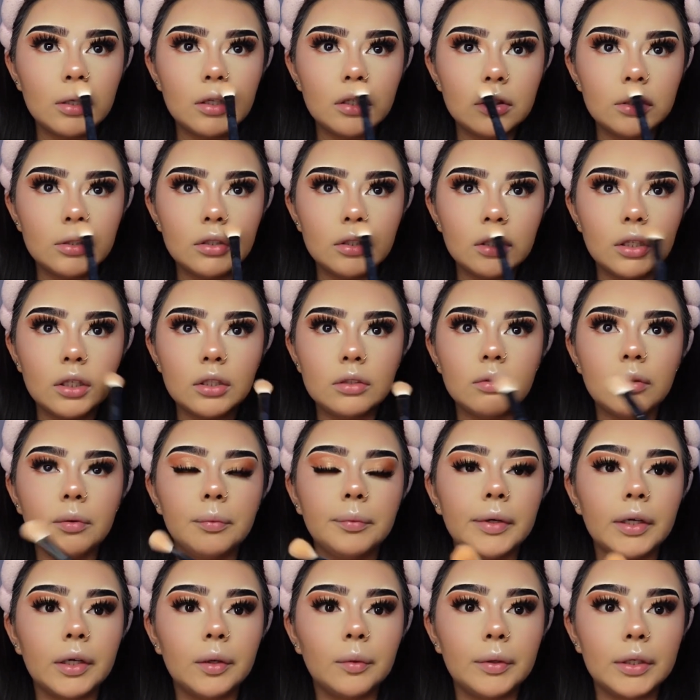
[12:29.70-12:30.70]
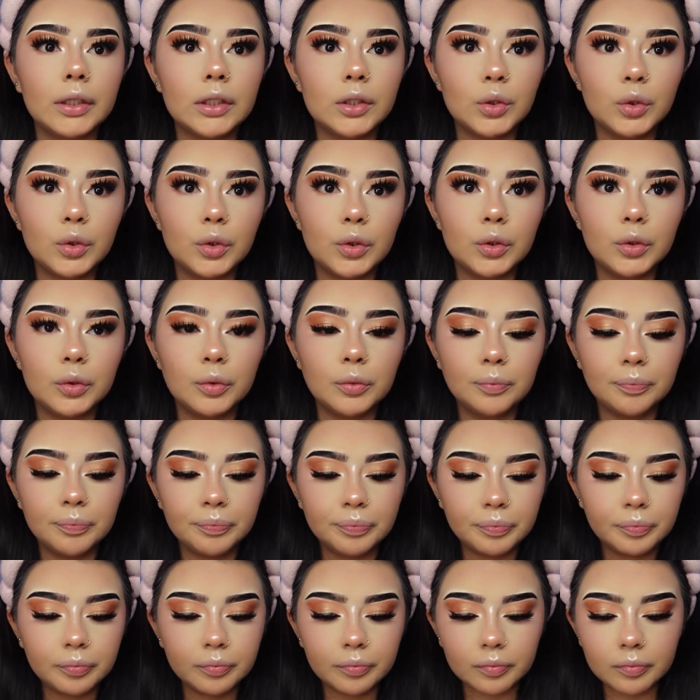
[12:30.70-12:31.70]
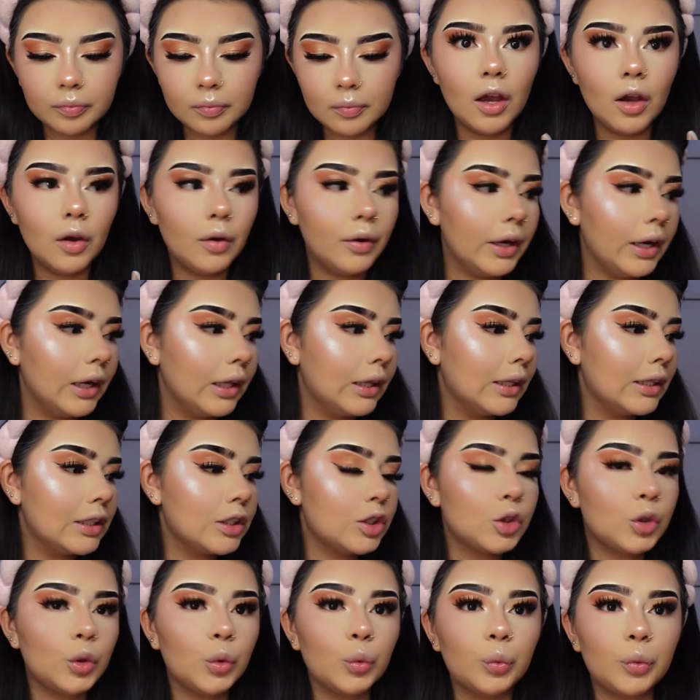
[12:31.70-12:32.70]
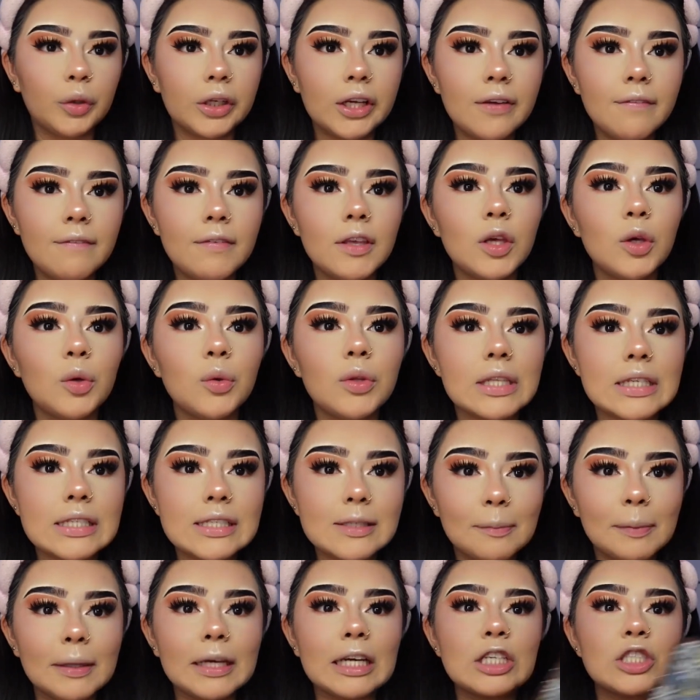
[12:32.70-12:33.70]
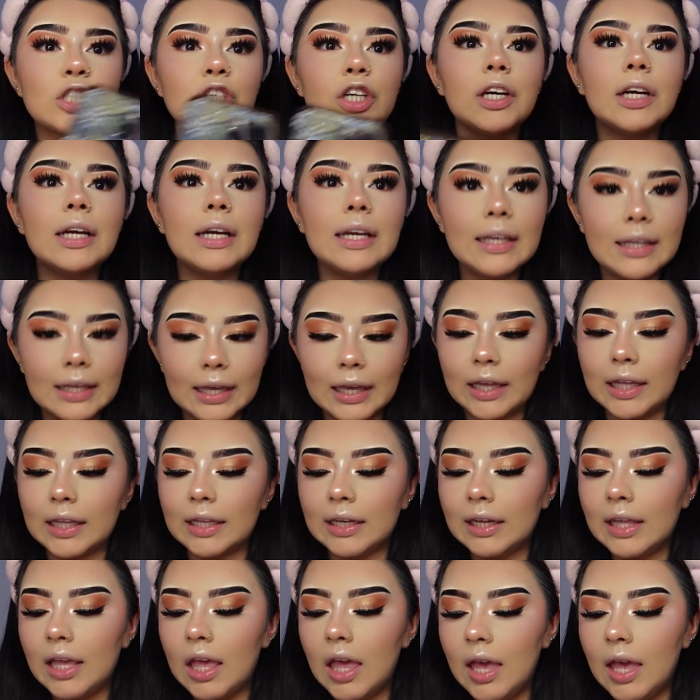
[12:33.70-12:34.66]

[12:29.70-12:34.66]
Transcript: So that's what we're going to do. Okay, let's review this picture again